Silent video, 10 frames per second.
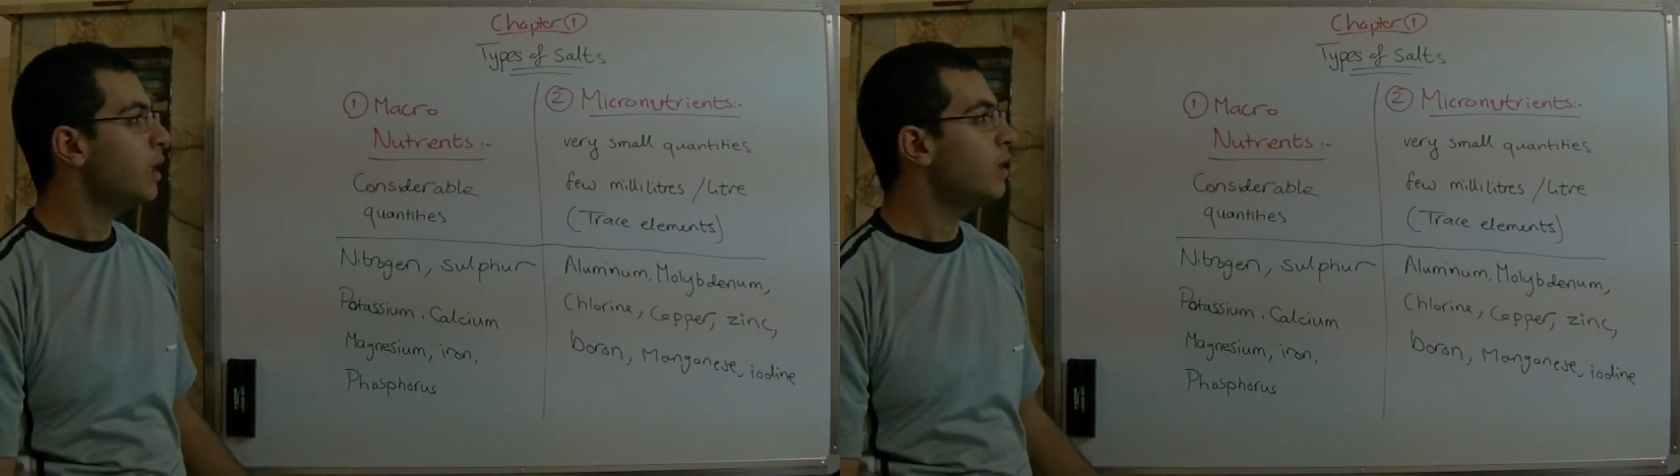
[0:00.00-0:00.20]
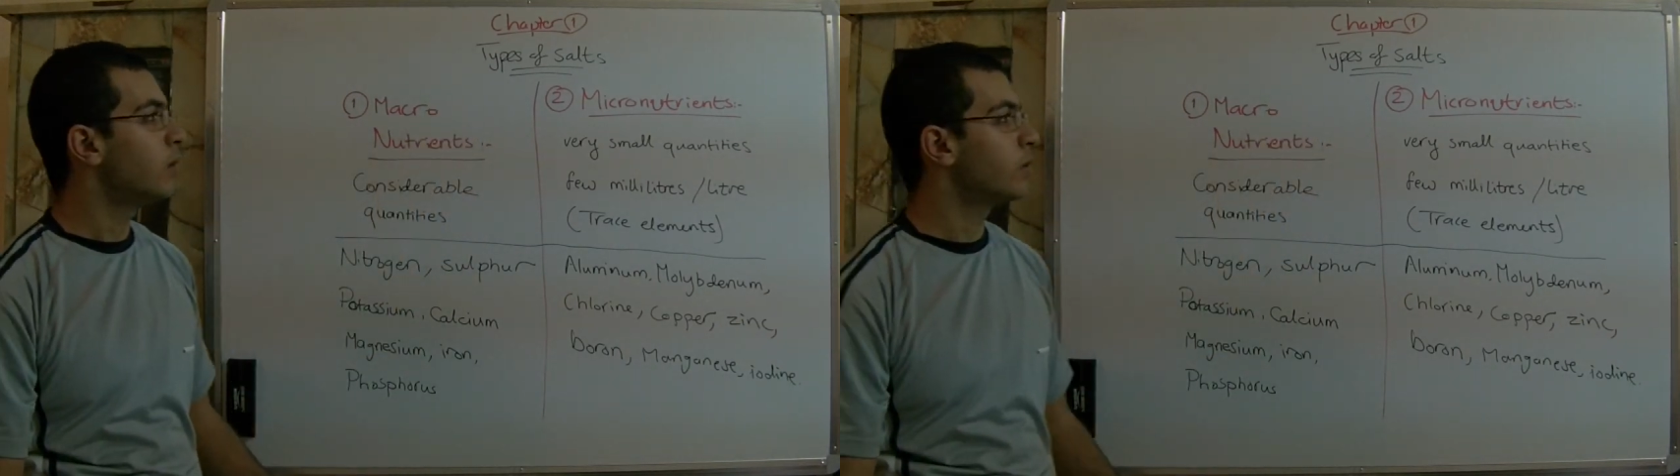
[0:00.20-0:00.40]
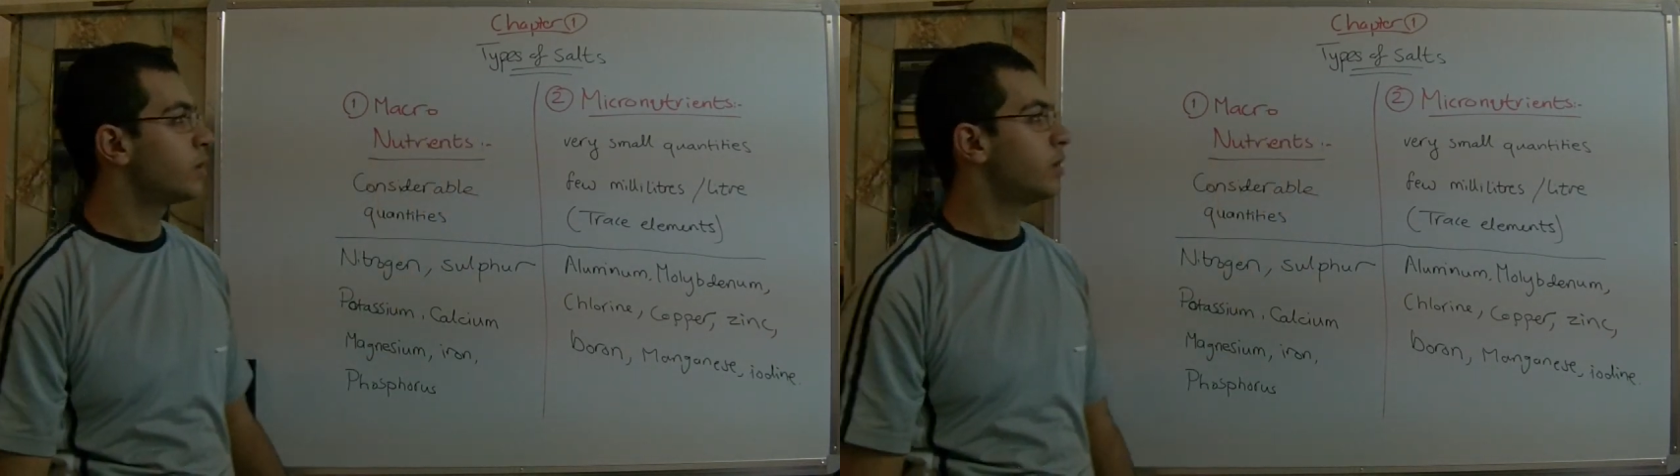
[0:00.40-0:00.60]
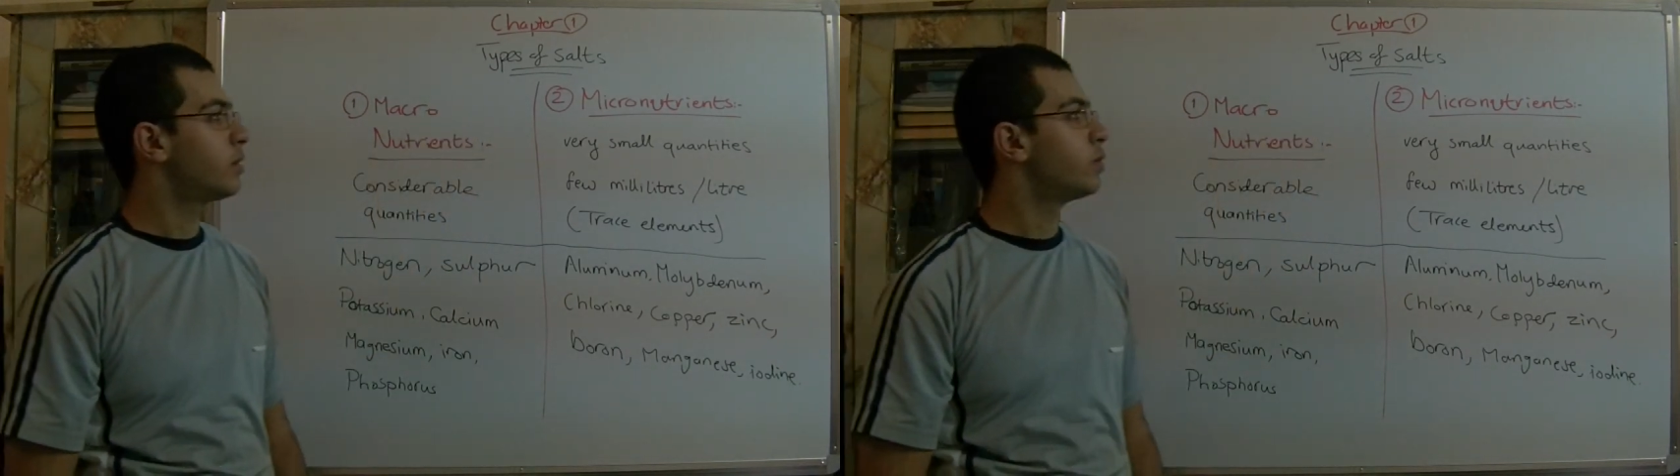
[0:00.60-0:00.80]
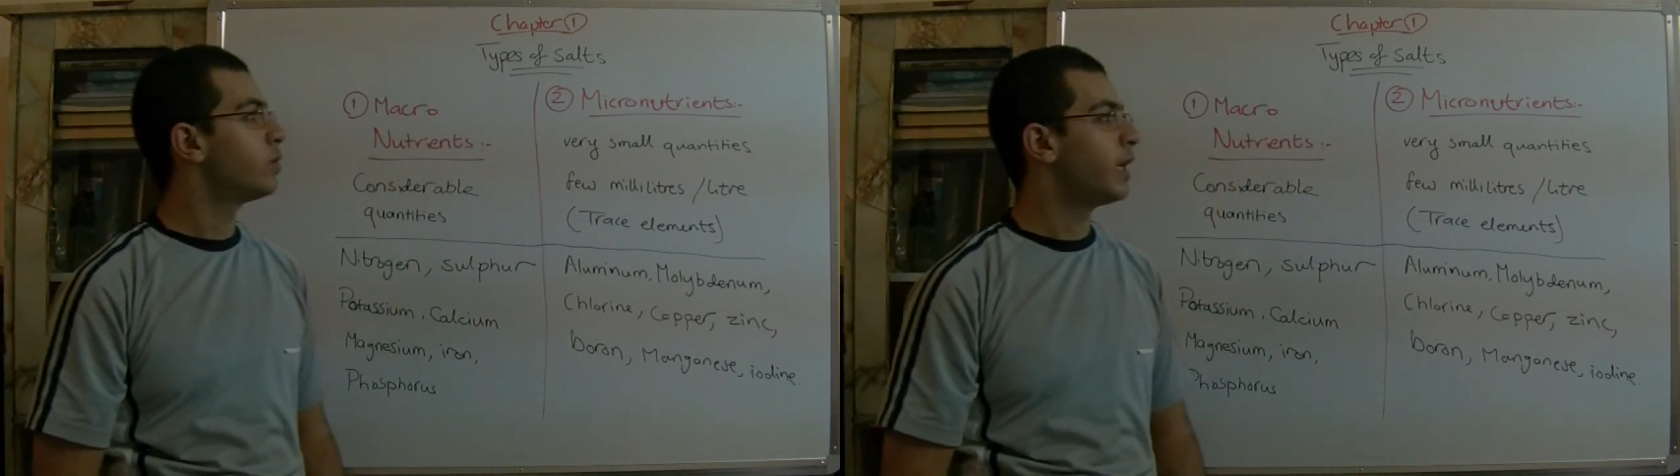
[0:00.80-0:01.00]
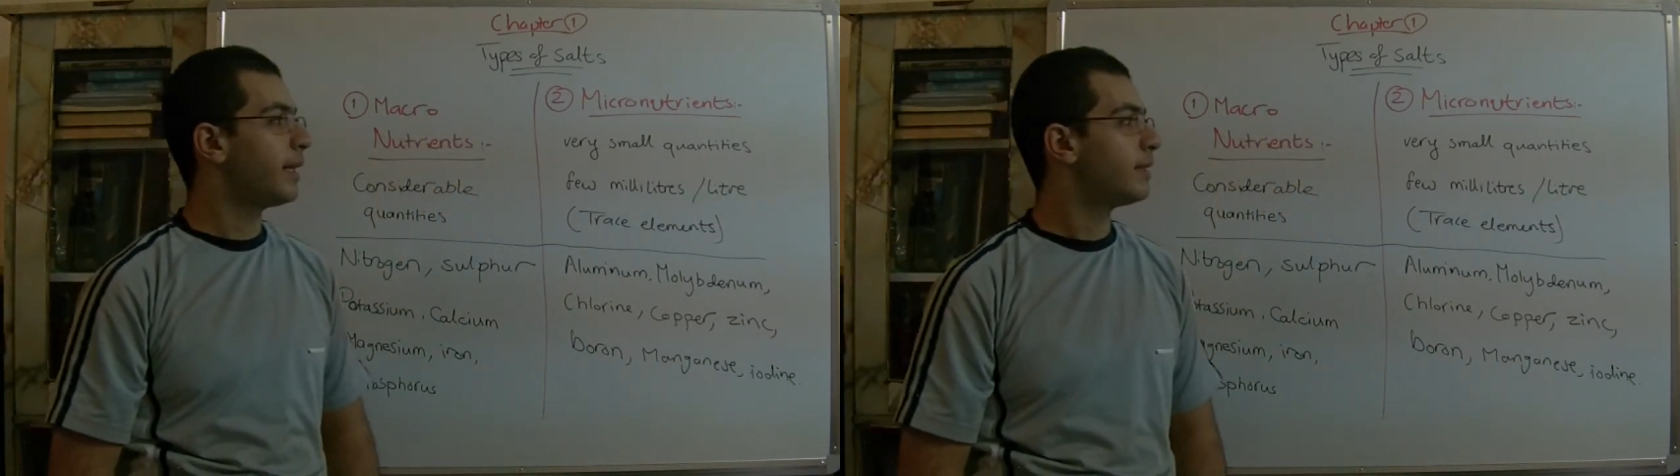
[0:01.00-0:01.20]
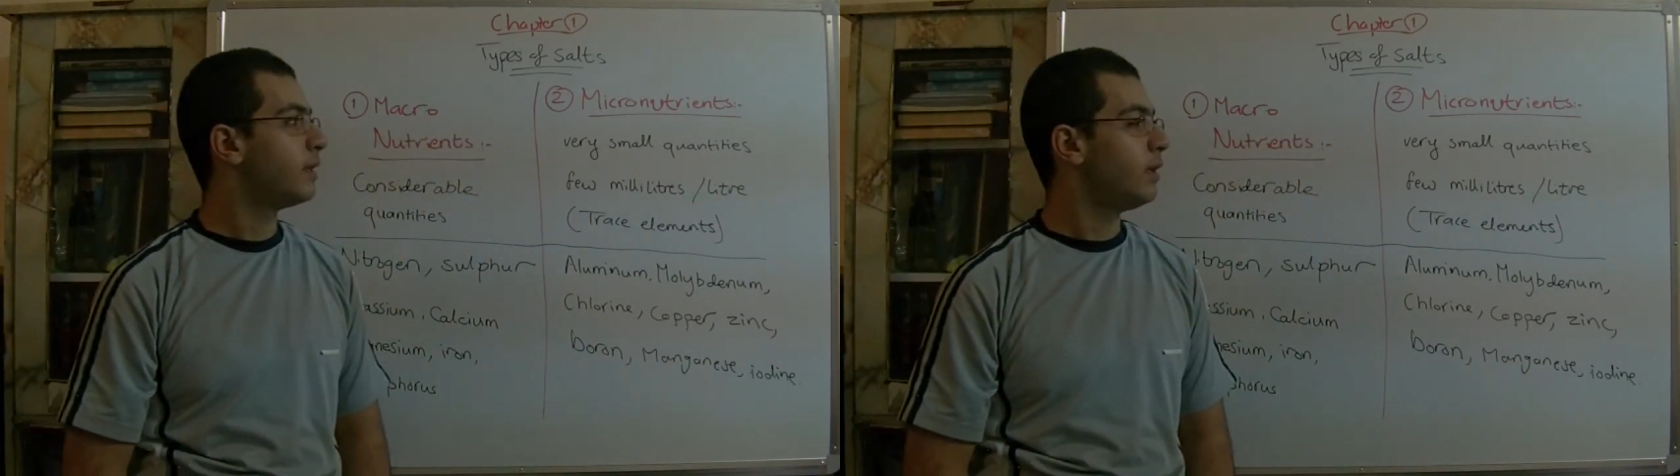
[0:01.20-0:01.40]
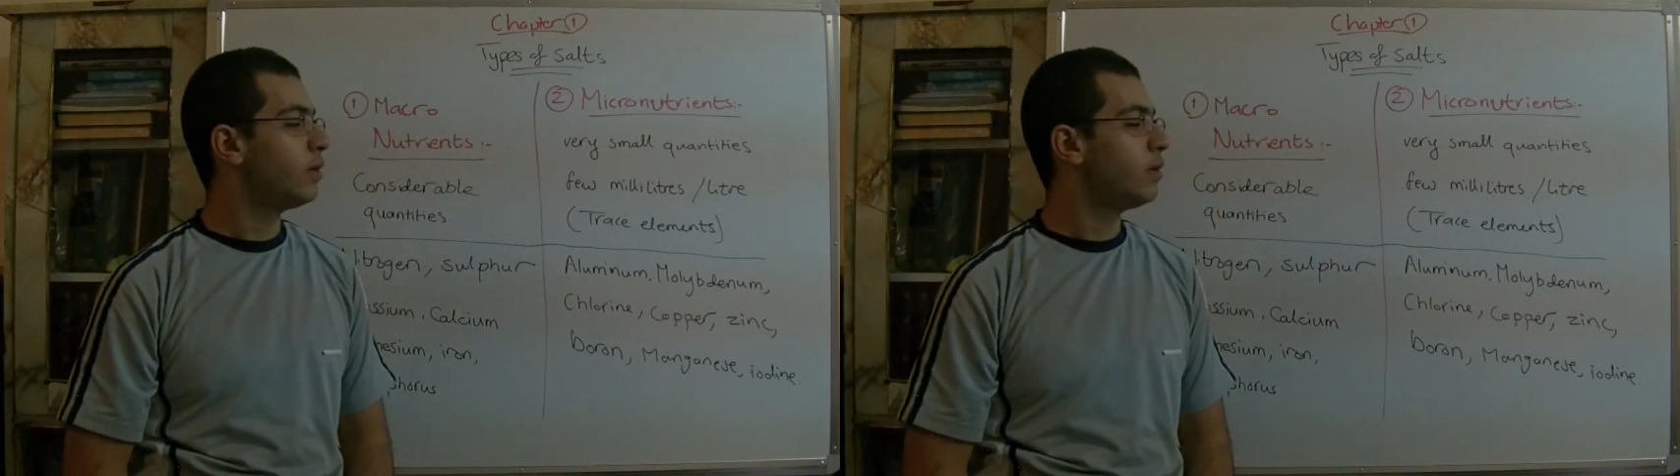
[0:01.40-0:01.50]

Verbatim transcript: in order to get